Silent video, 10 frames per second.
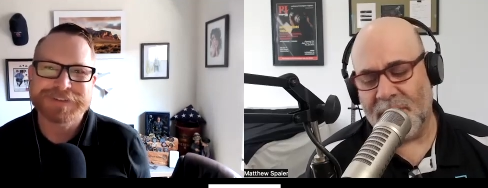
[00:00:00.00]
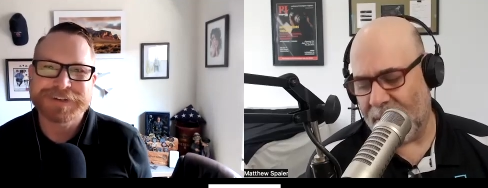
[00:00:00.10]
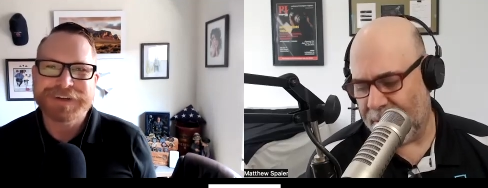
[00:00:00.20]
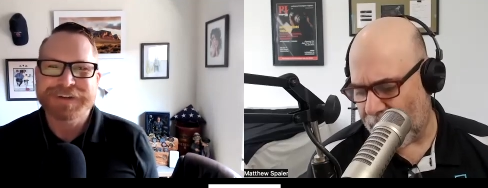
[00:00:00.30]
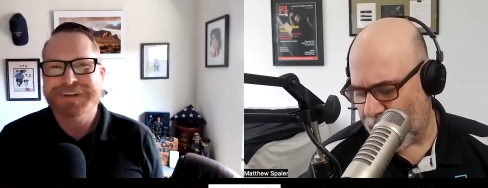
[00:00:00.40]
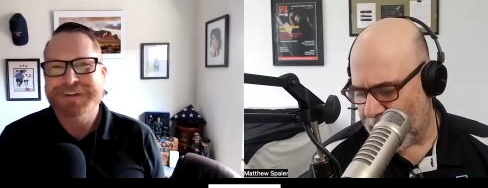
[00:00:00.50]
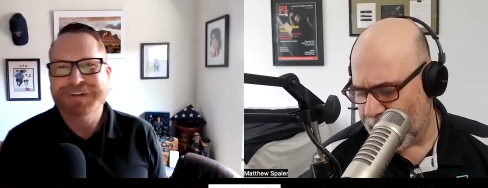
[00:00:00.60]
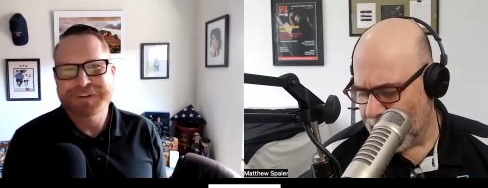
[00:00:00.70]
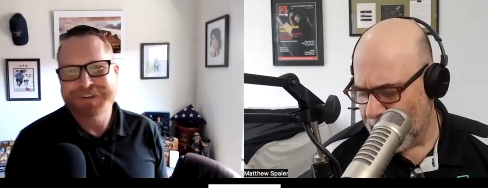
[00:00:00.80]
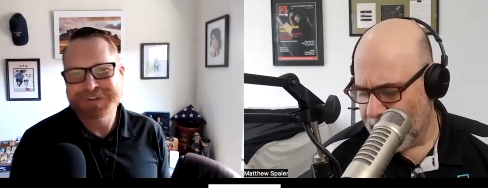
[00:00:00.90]
Speaker 1: like fraud
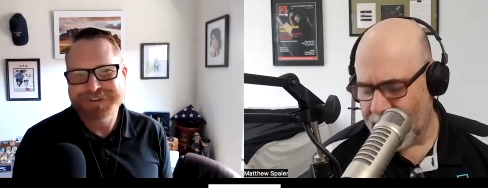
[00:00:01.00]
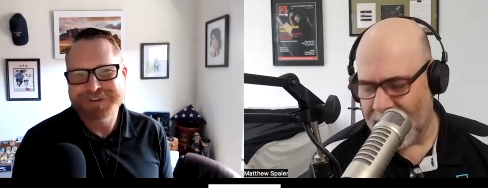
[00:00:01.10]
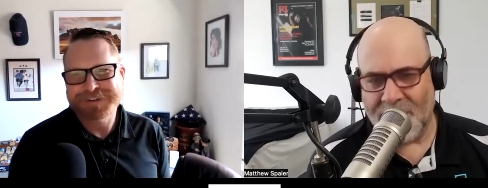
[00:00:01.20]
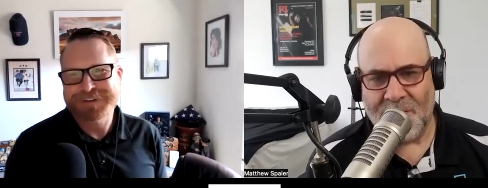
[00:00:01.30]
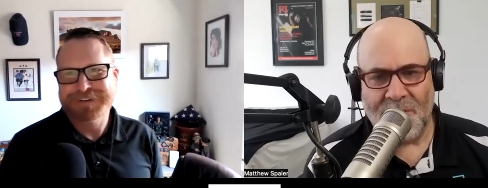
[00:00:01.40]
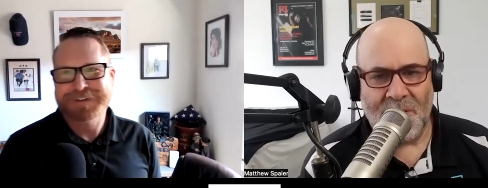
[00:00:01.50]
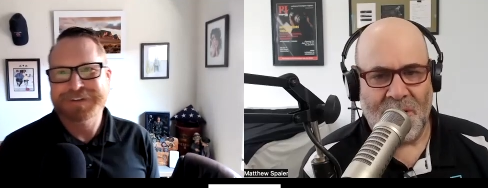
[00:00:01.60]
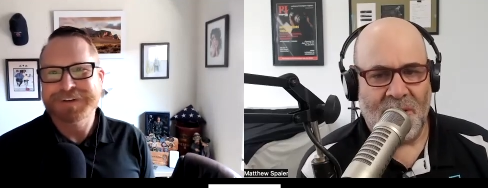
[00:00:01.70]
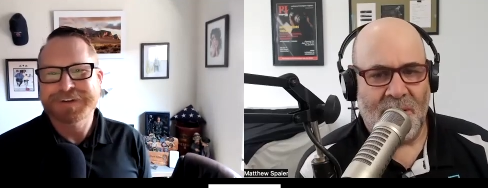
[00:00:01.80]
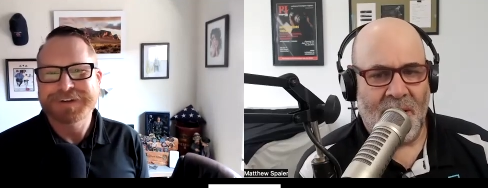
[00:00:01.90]
issues
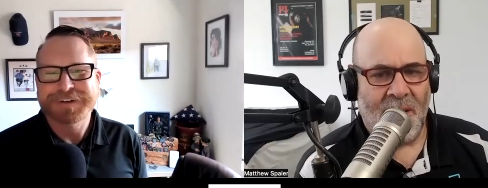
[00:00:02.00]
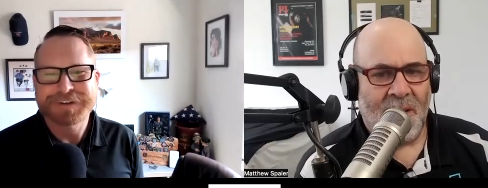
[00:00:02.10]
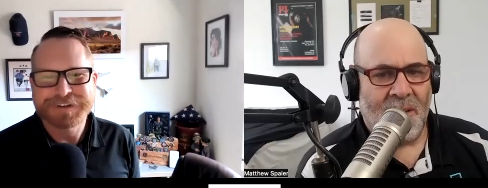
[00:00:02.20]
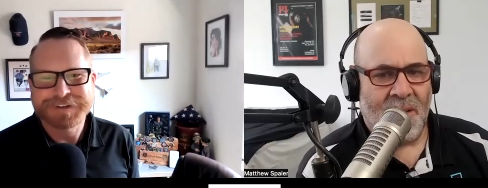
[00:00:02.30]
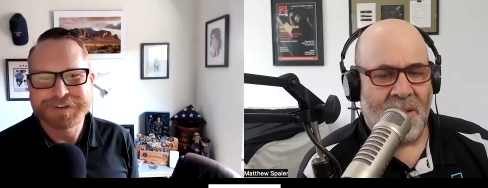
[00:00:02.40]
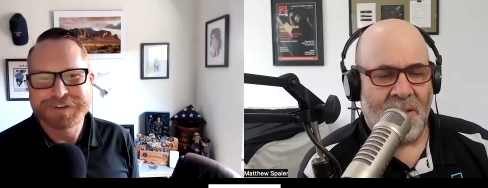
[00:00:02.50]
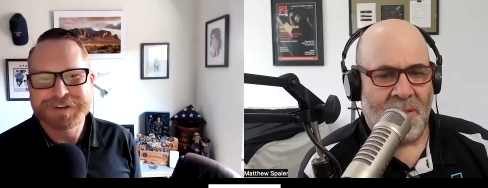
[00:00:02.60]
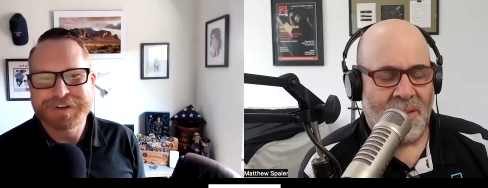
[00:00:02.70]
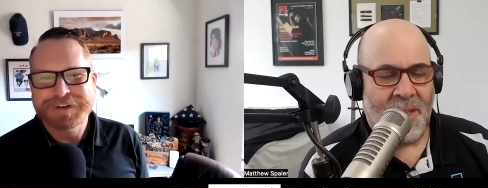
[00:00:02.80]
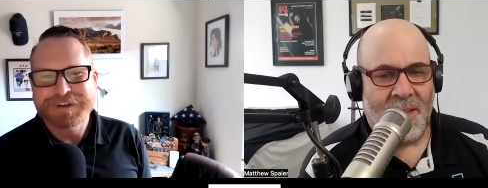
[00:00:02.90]
and, and, you
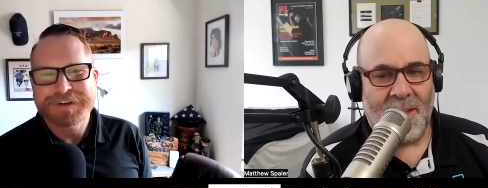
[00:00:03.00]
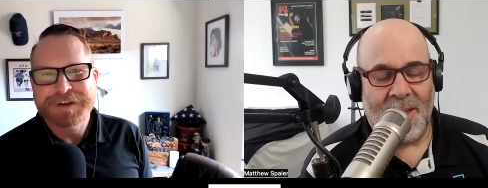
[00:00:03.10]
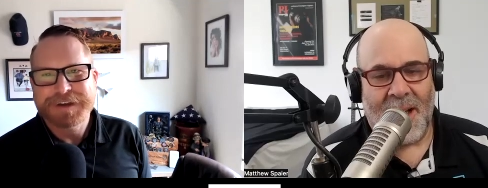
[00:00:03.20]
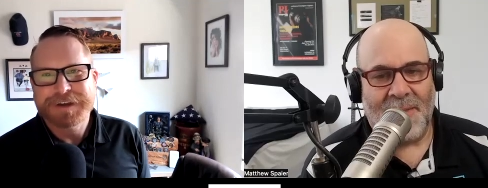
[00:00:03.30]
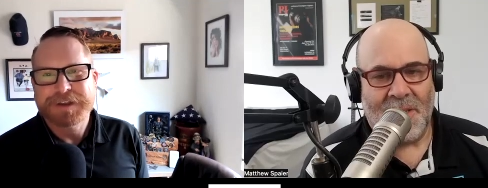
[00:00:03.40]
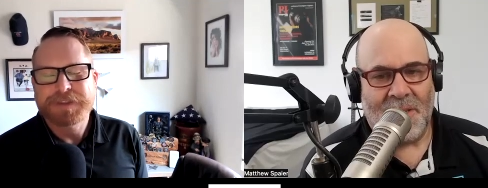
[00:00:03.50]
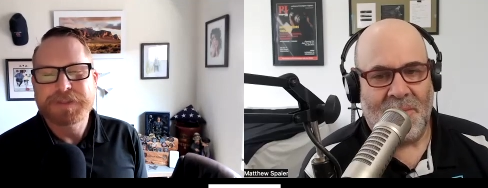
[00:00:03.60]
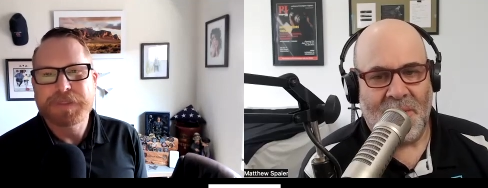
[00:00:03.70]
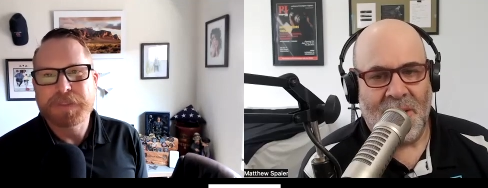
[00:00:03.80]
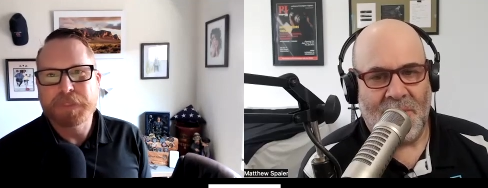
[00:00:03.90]
know, the, the obvious,
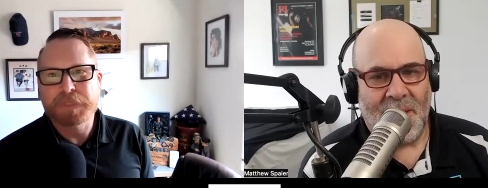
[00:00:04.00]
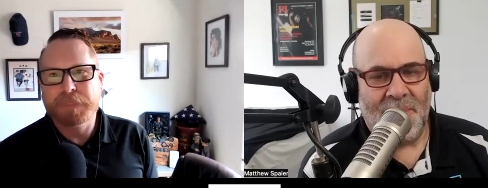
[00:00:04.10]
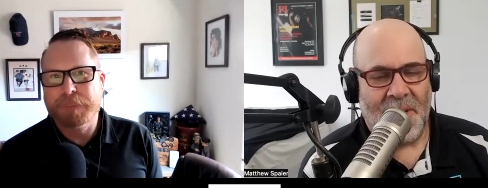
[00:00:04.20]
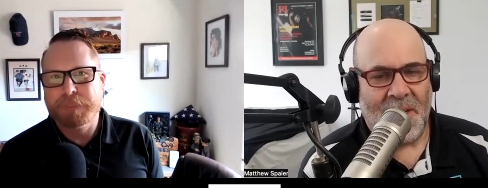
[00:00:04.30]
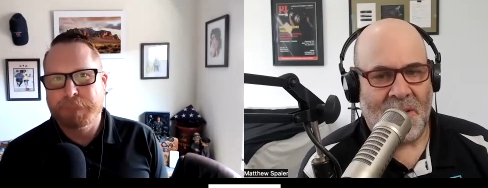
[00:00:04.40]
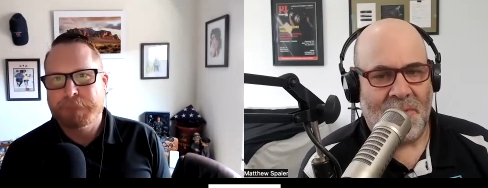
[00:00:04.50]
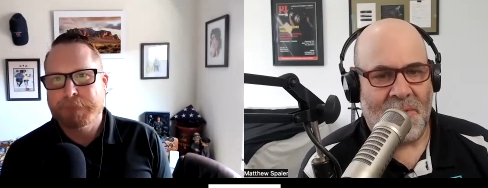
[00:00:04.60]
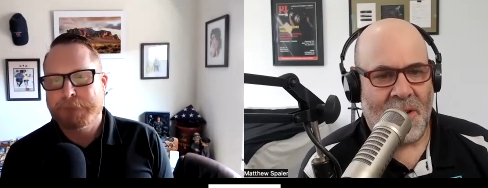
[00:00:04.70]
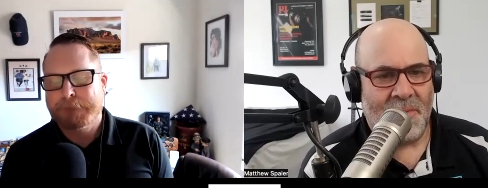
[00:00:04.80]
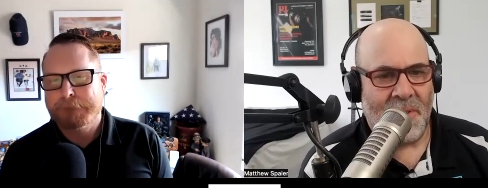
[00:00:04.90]
you know, deep fakes
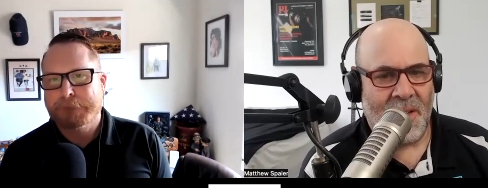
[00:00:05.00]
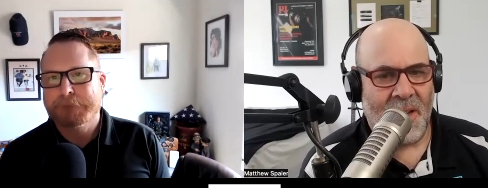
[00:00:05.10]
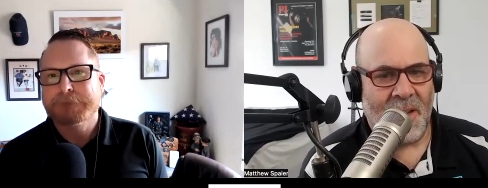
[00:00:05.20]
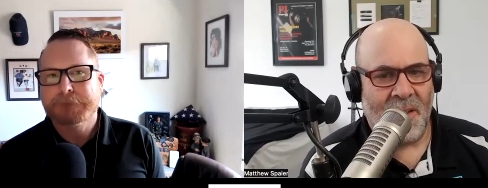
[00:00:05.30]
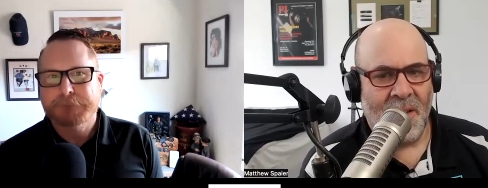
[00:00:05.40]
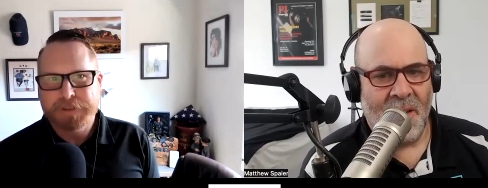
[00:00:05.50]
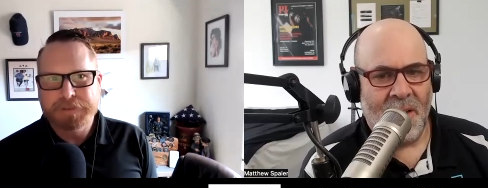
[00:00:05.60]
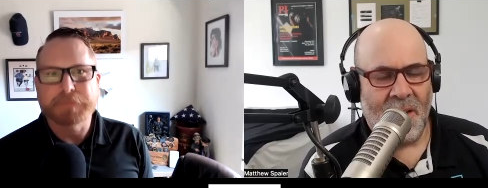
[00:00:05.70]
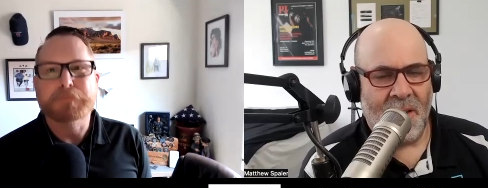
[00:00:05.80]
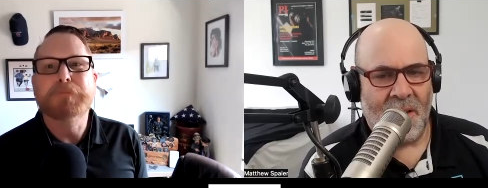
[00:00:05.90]
involved with that.
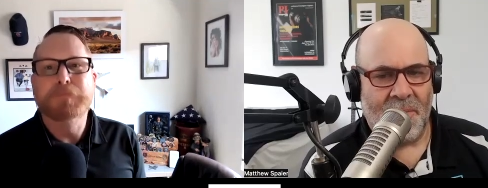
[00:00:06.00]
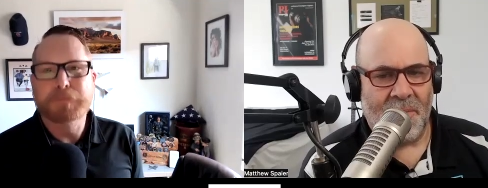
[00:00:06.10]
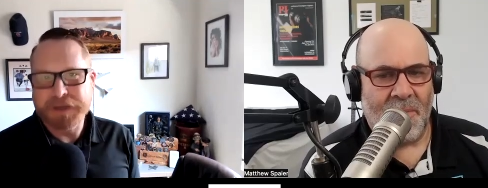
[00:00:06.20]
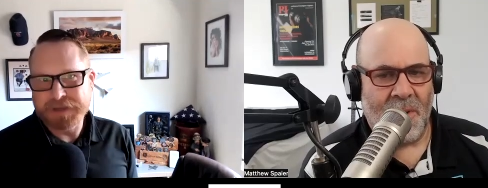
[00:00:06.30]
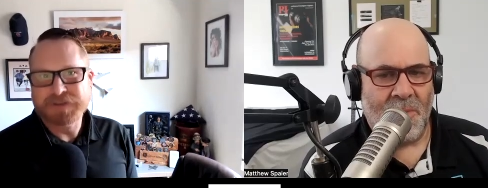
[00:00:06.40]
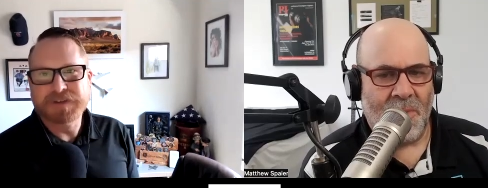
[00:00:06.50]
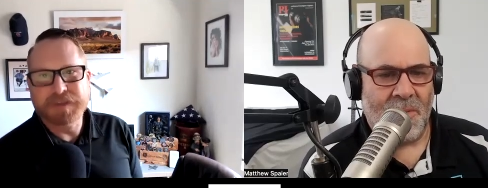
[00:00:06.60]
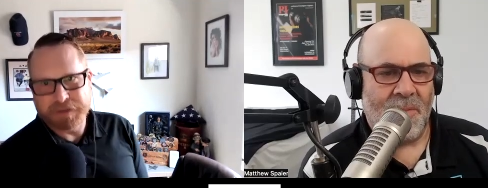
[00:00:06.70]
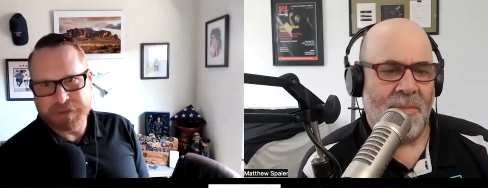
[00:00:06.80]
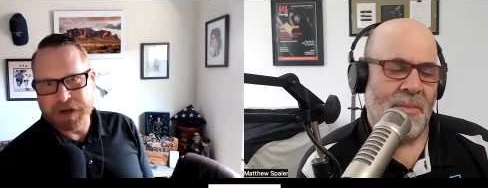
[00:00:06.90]
Speaker 2: The um, biggest
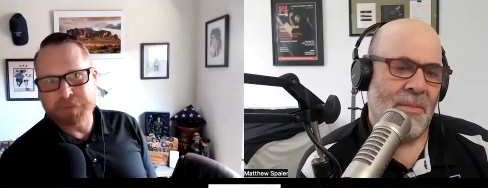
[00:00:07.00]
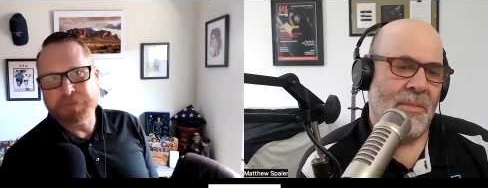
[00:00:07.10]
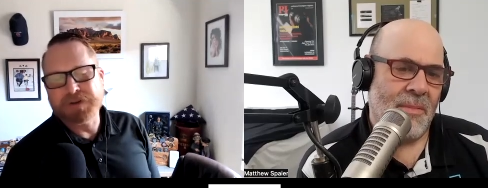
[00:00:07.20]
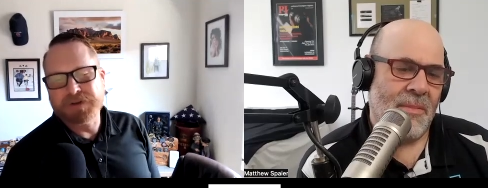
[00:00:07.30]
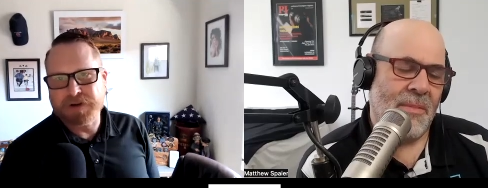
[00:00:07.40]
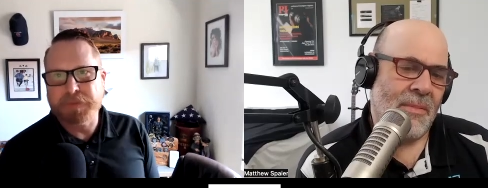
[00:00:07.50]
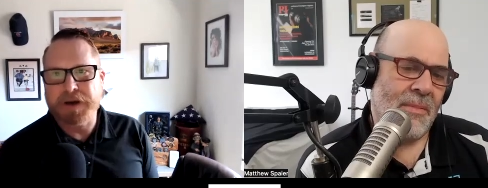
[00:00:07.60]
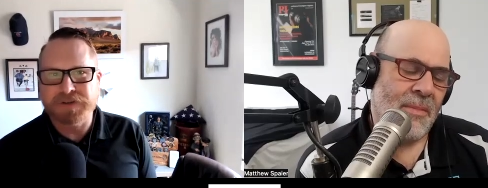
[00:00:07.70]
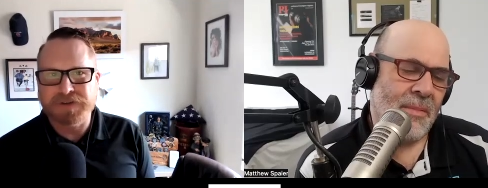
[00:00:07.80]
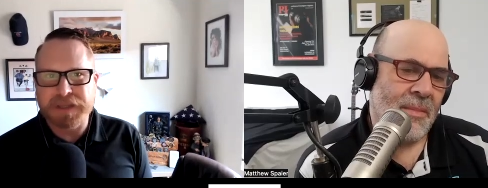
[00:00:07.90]
thing that I'm concerned about
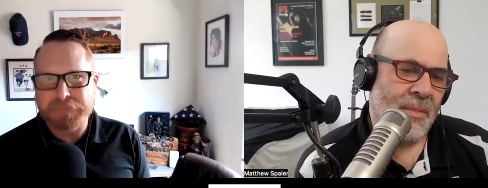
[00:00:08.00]
is deep